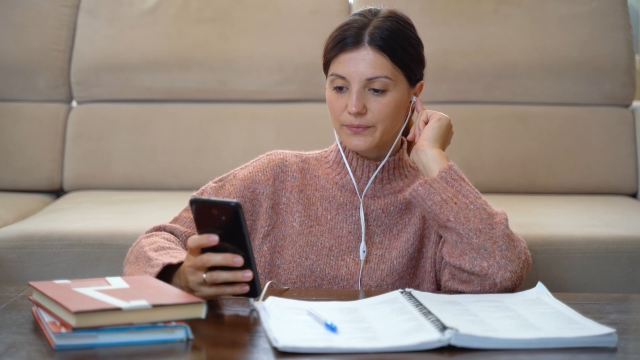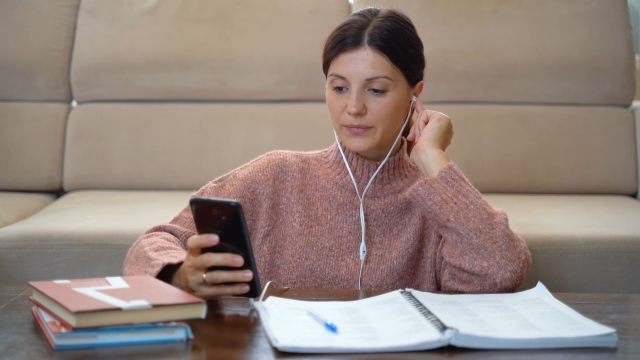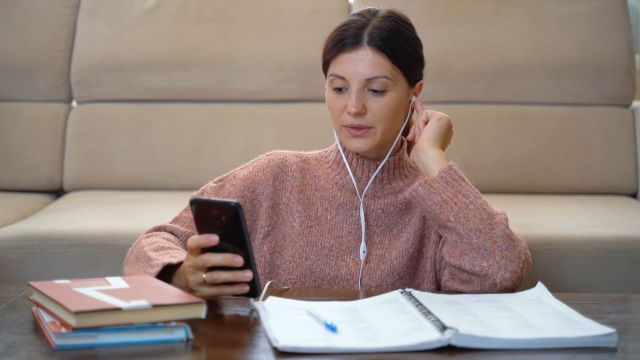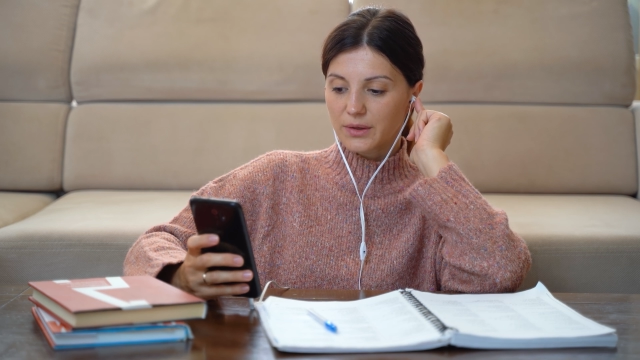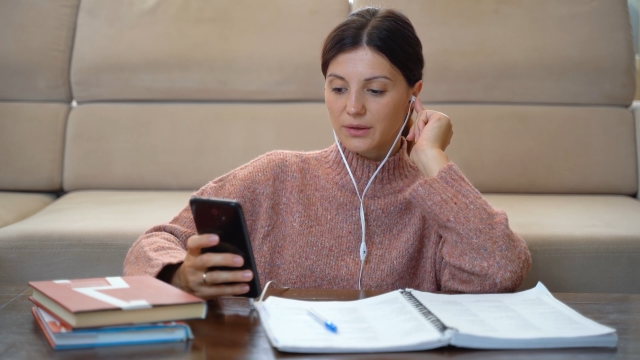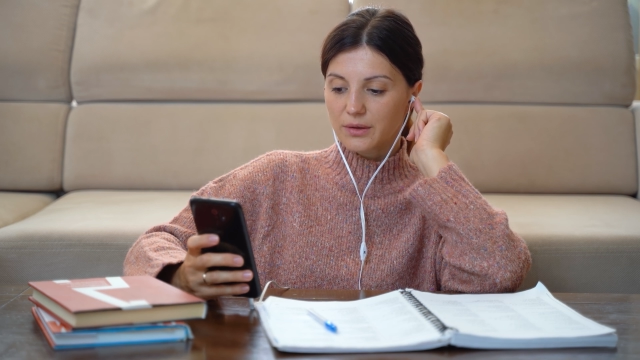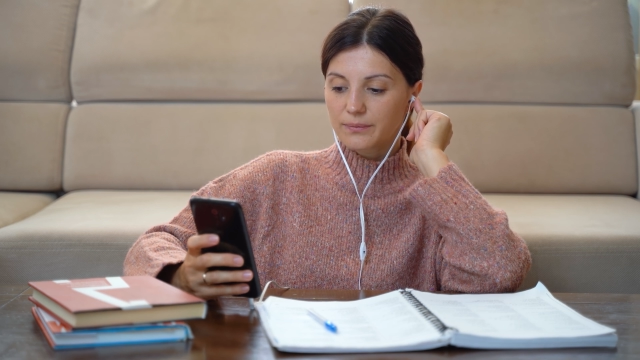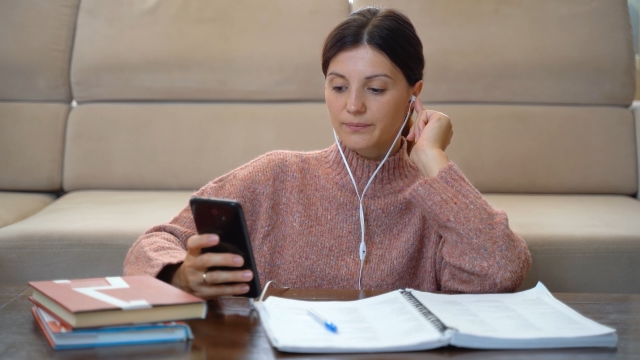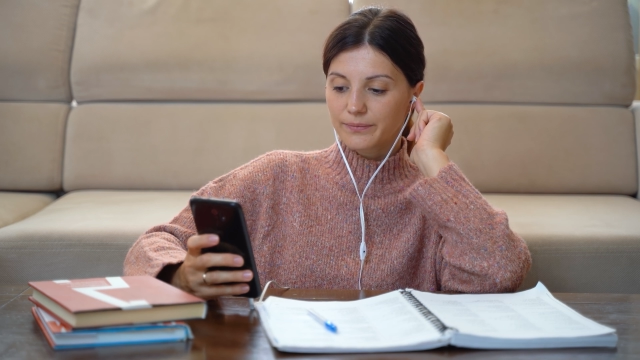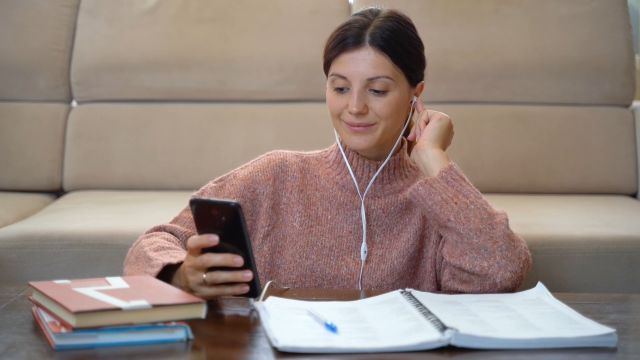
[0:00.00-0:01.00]
This will not
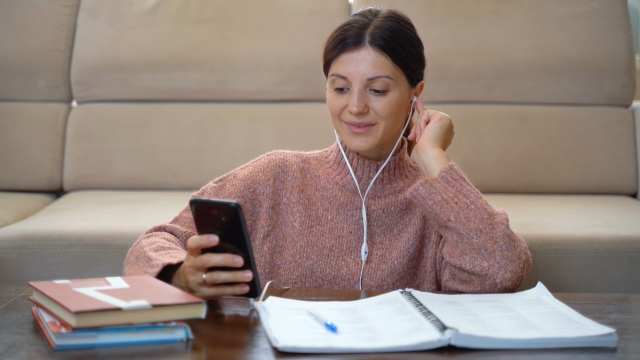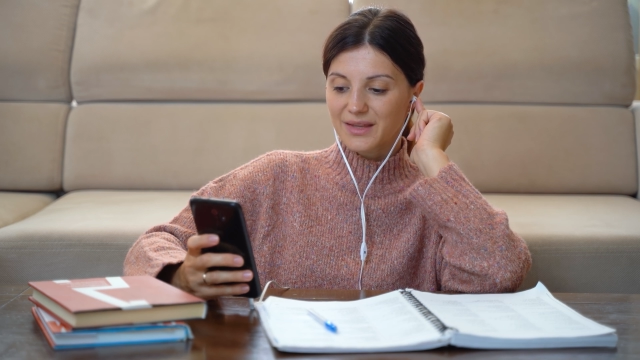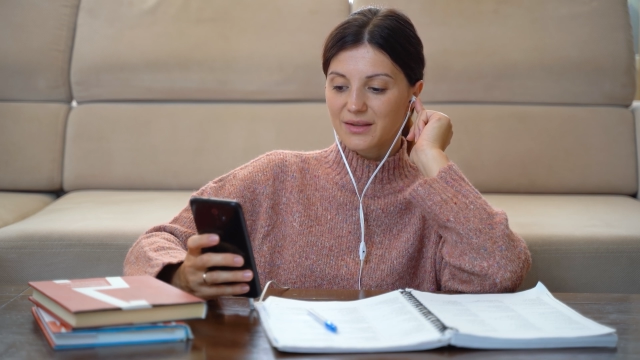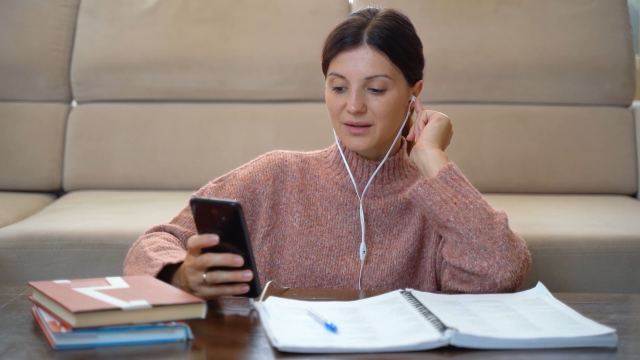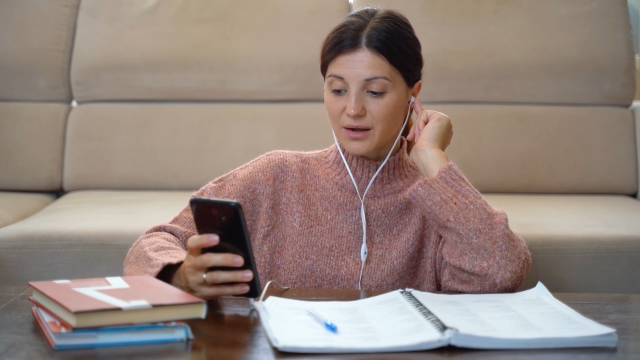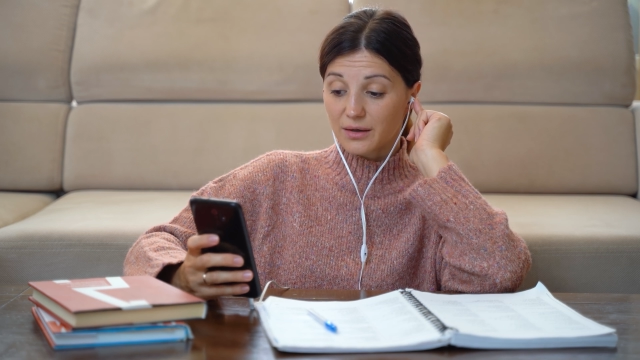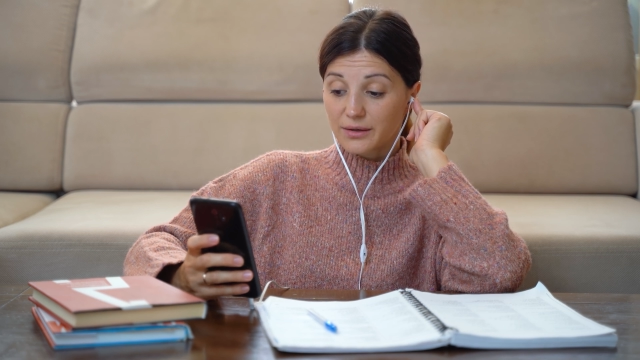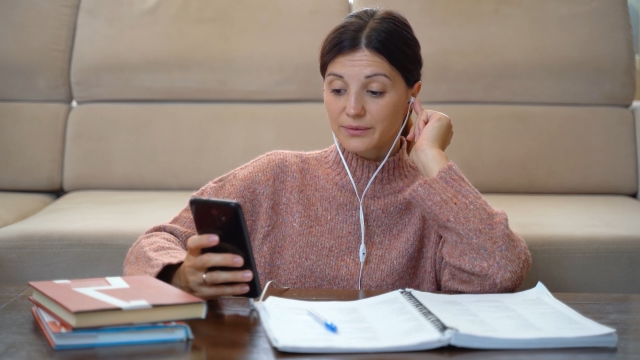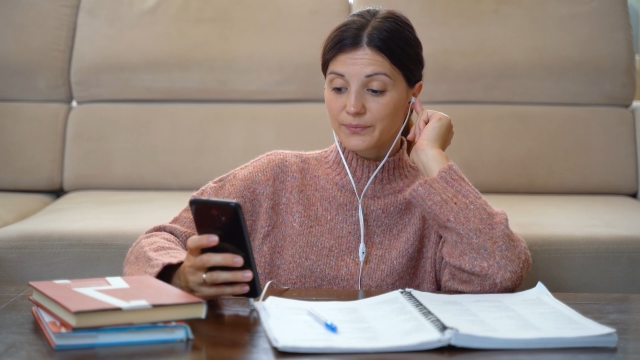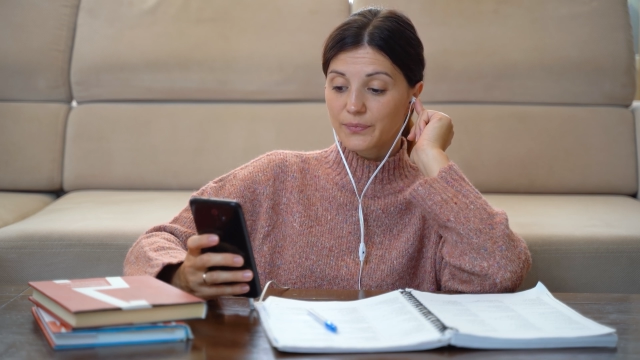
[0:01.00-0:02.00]
only help you remember
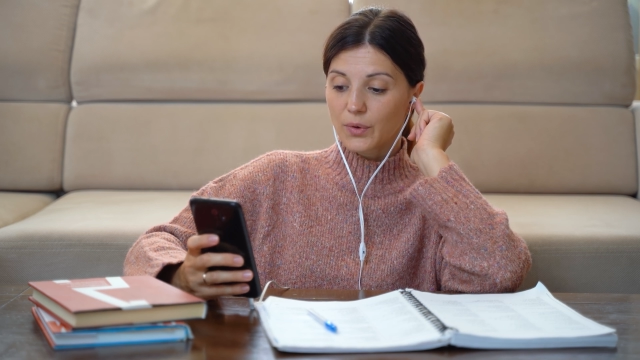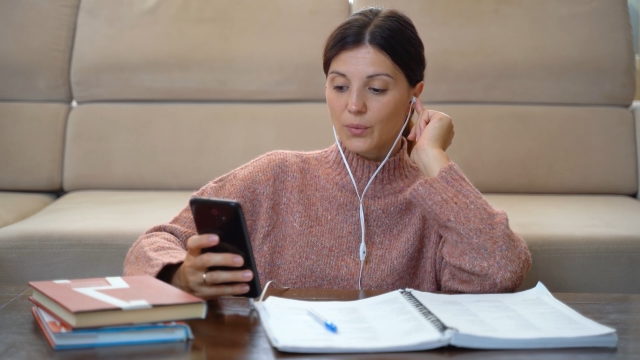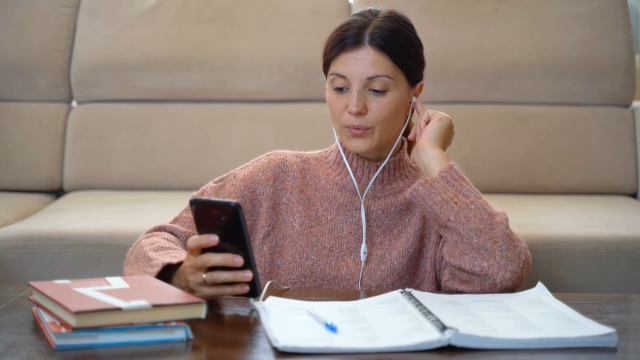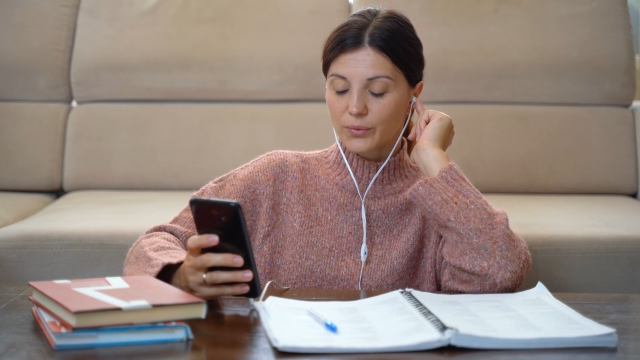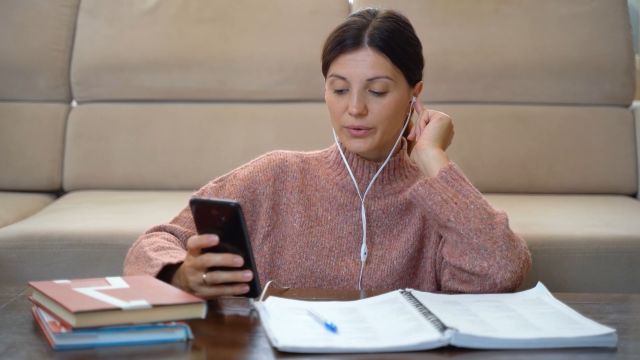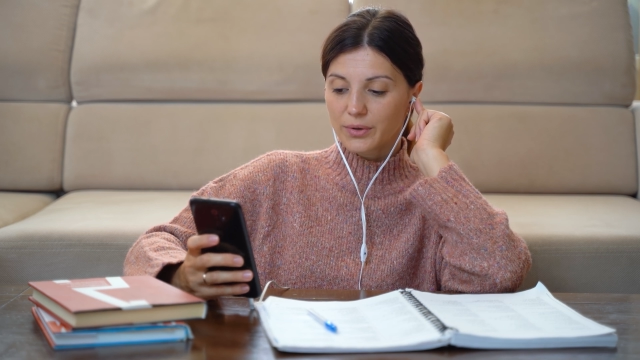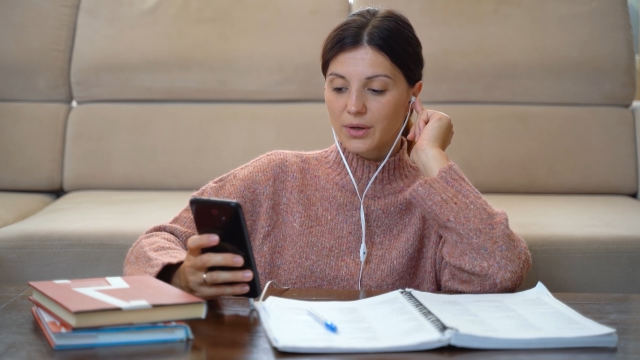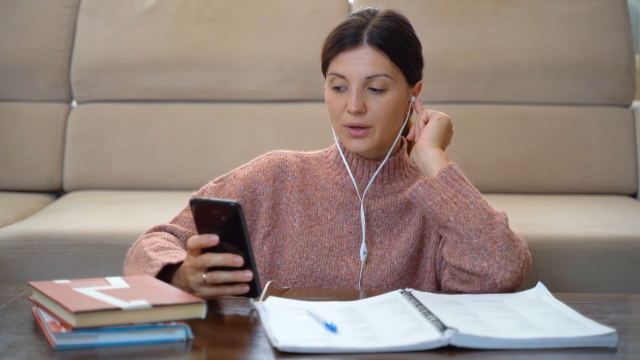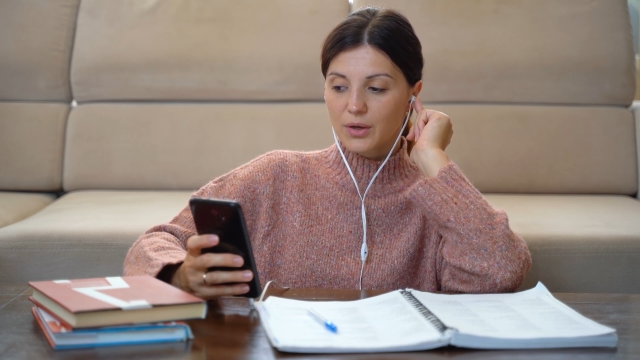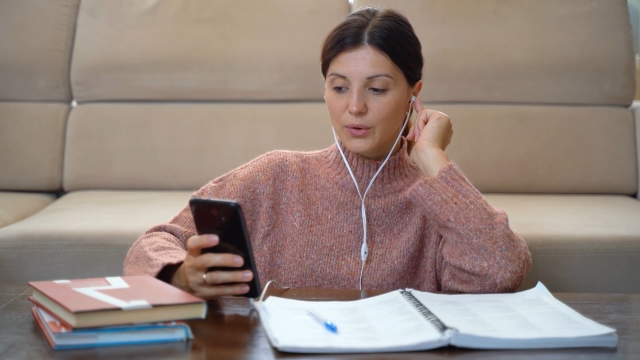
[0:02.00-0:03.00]
the tones,
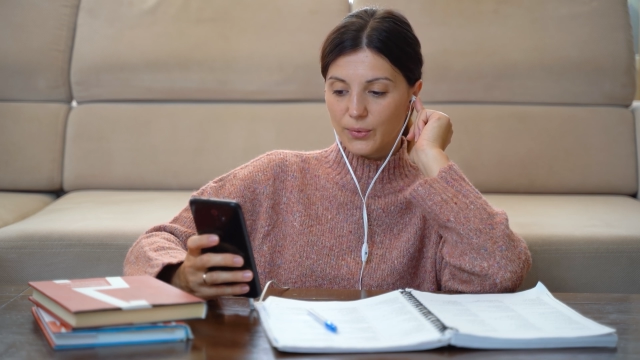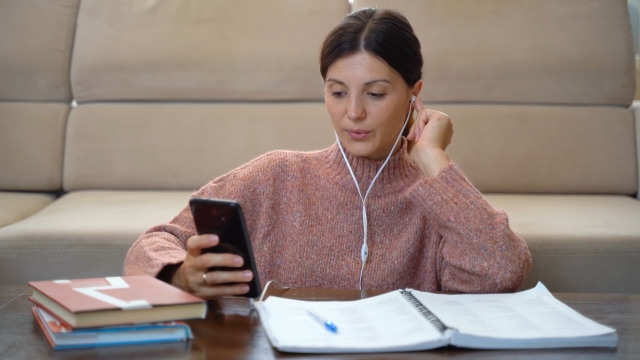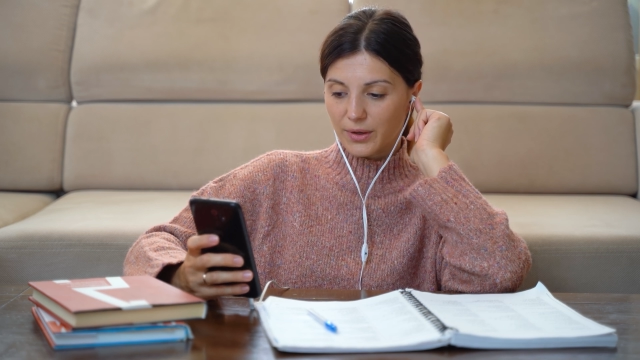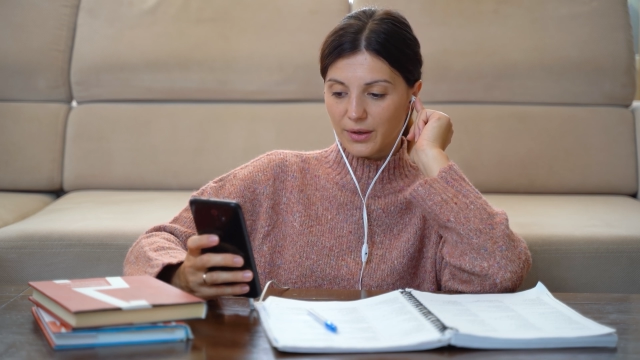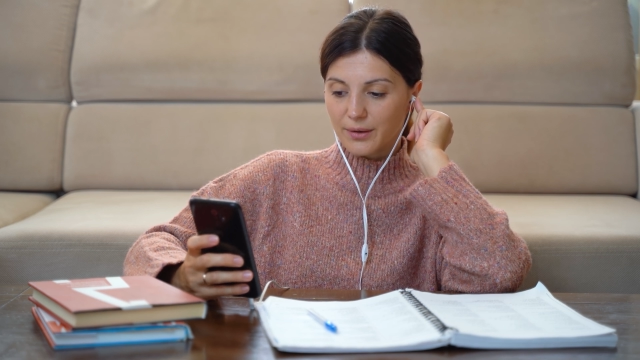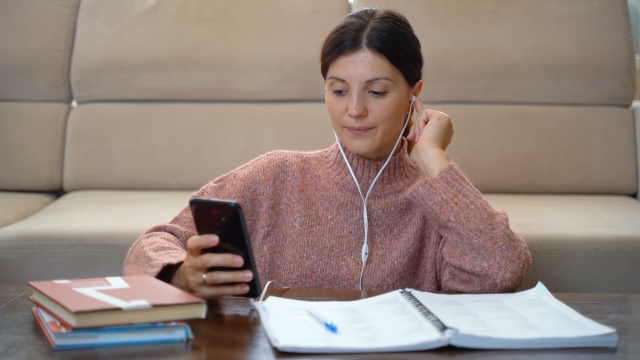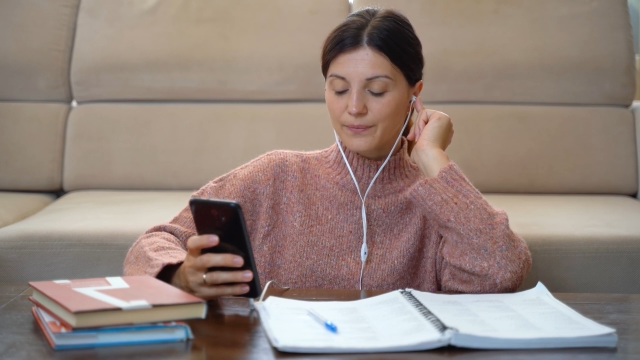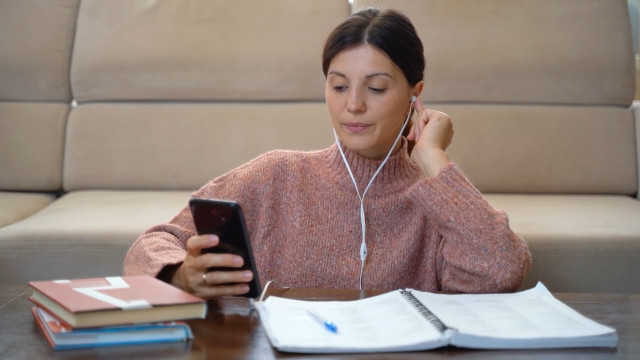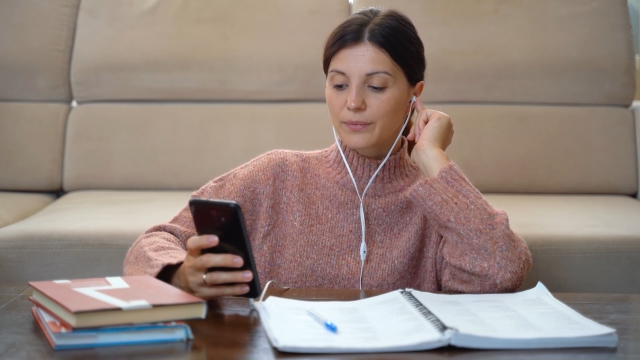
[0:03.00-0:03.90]
but also make the learning